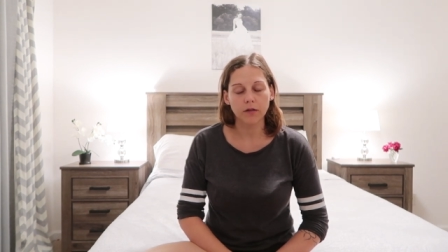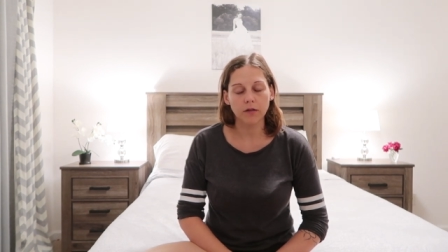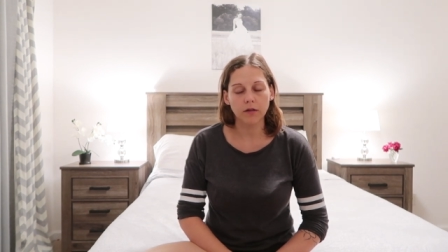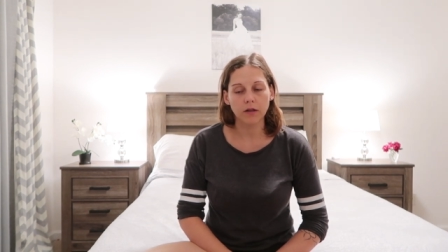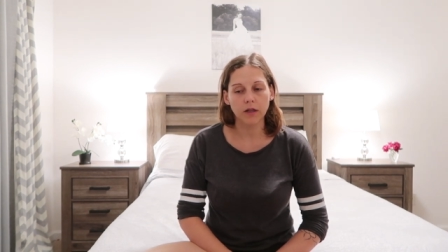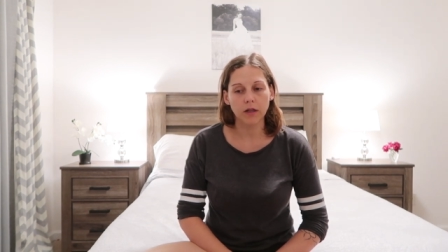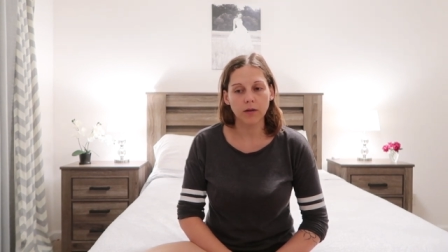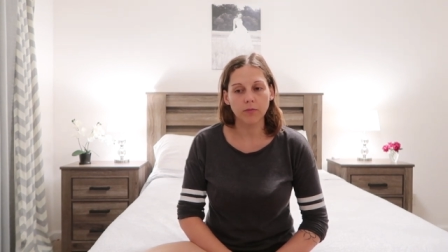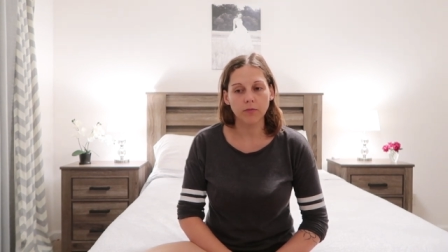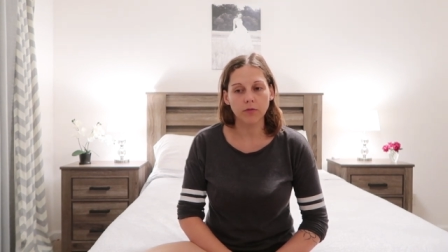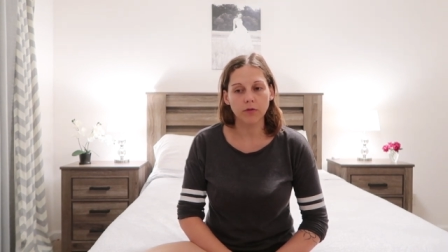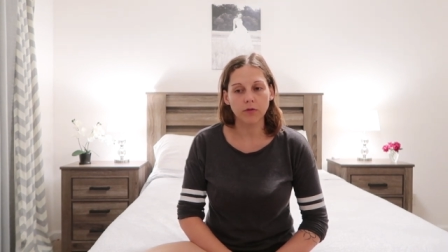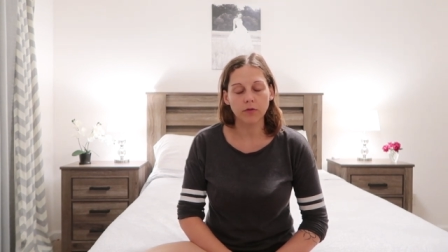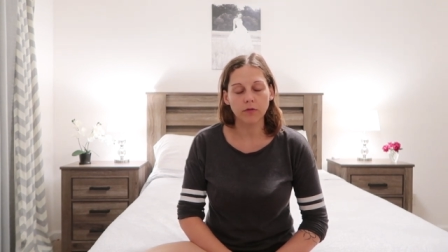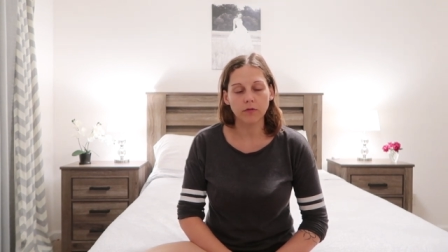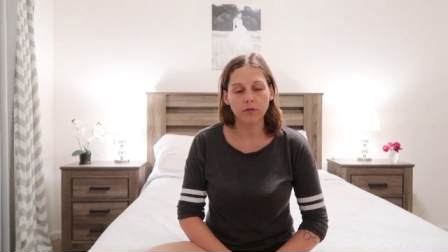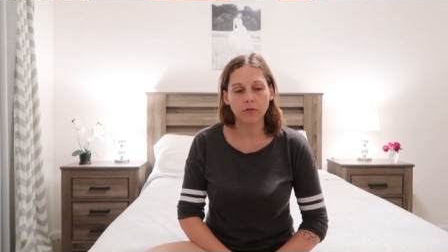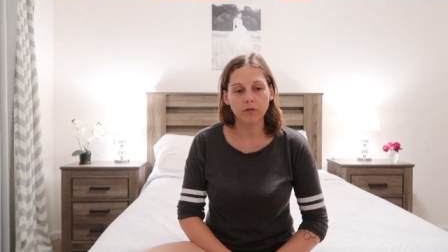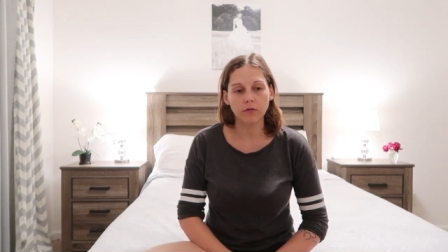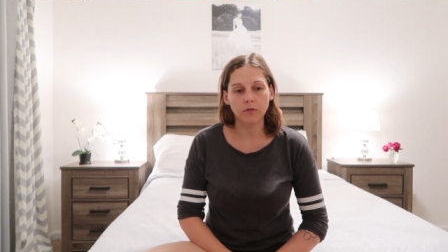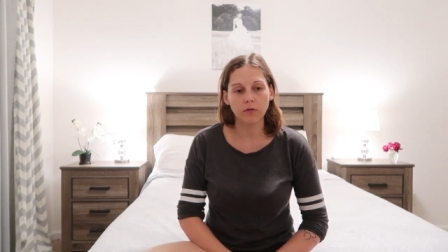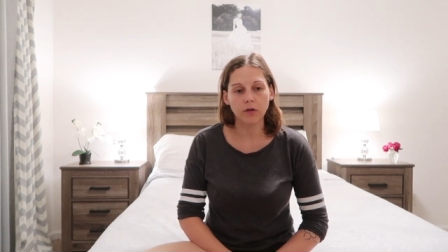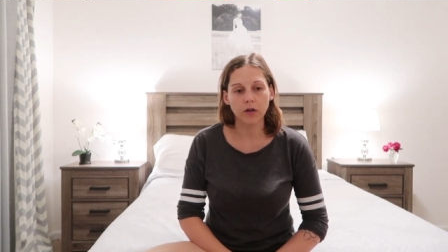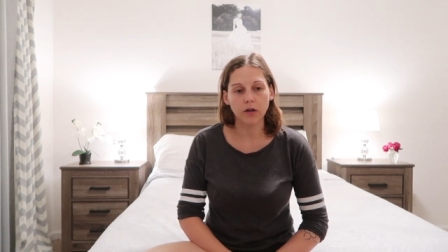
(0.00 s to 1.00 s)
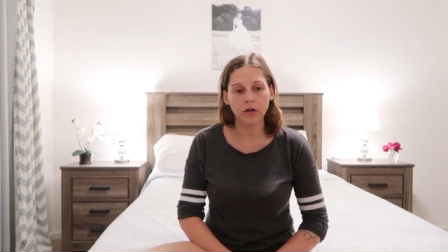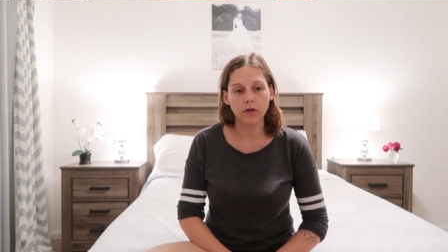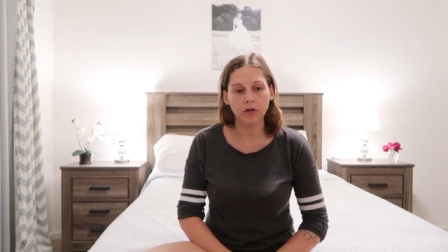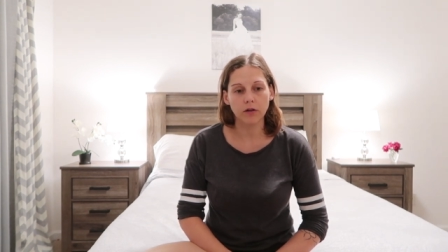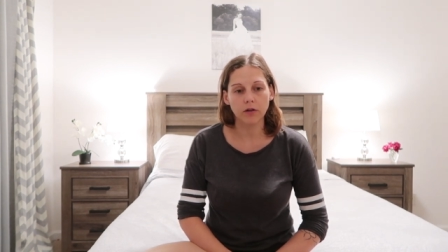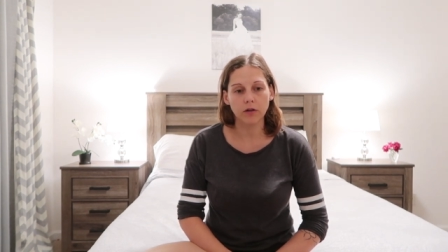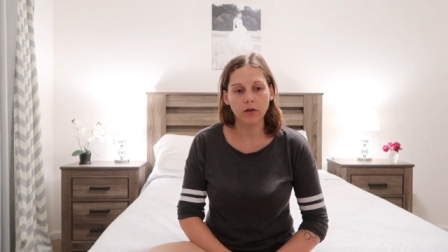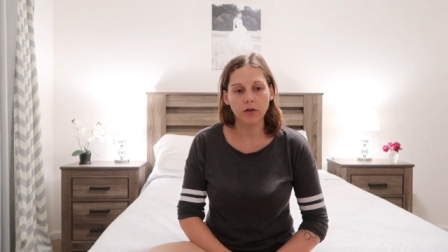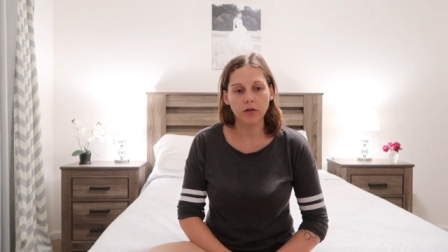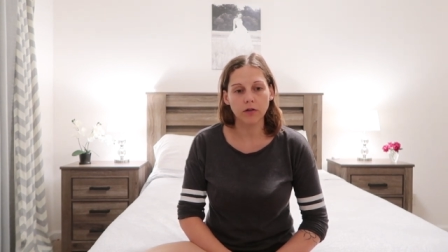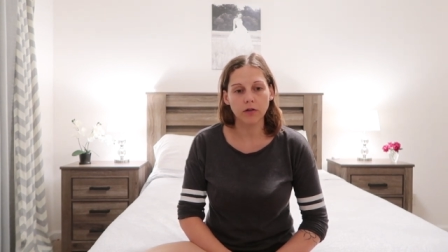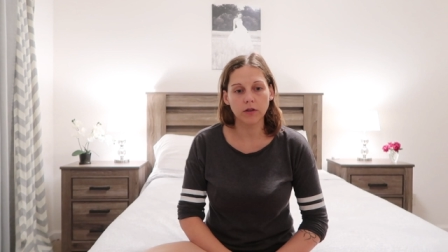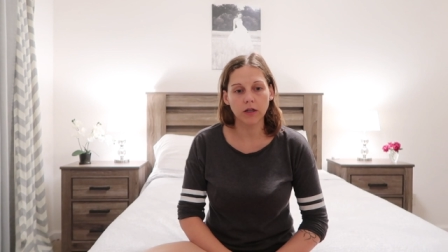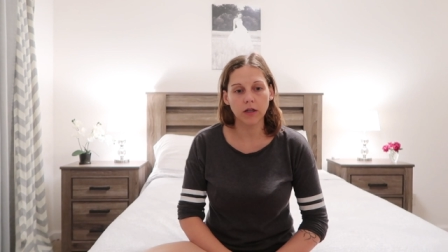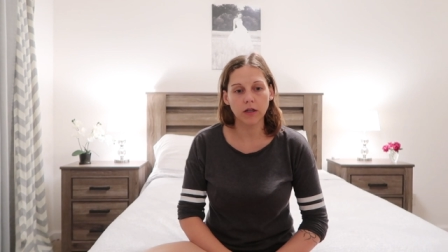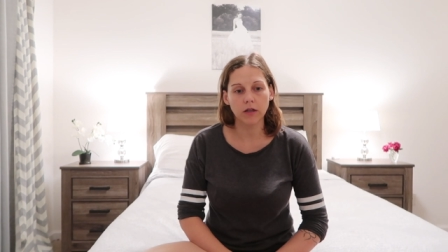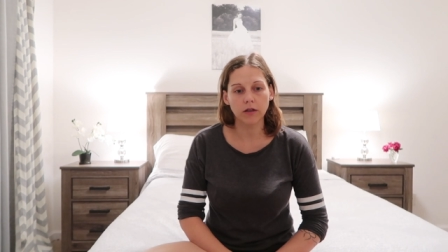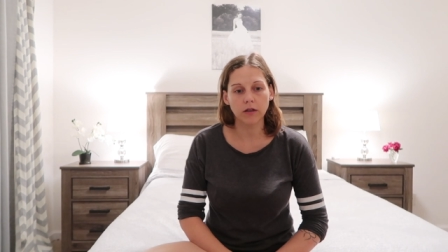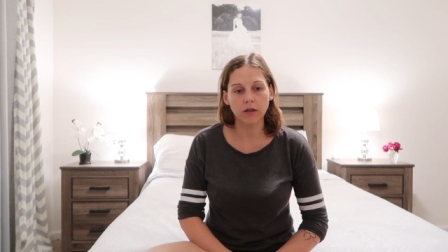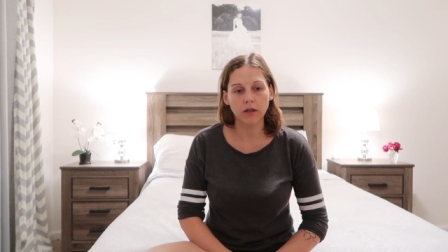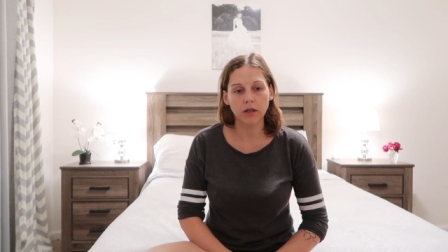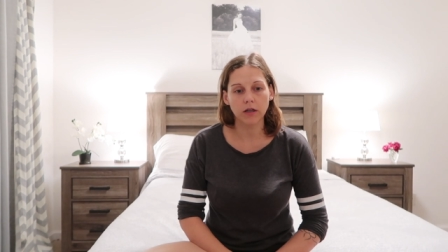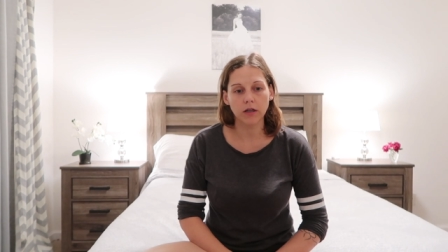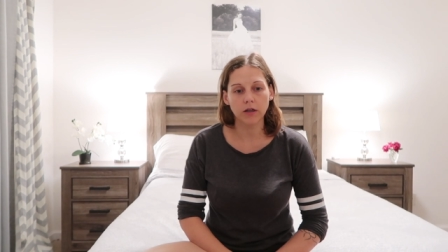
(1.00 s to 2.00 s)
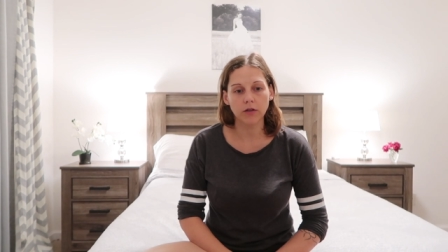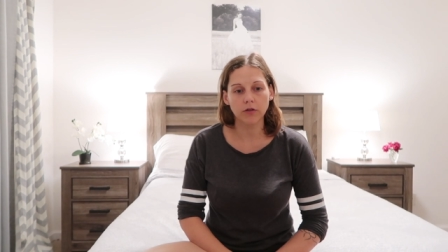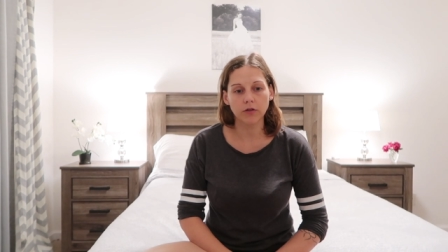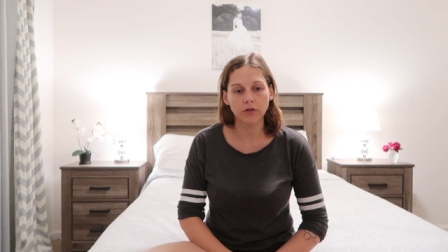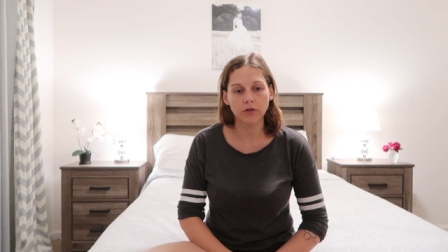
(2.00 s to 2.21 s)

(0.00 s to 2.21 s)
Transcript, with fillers: slept very good that night,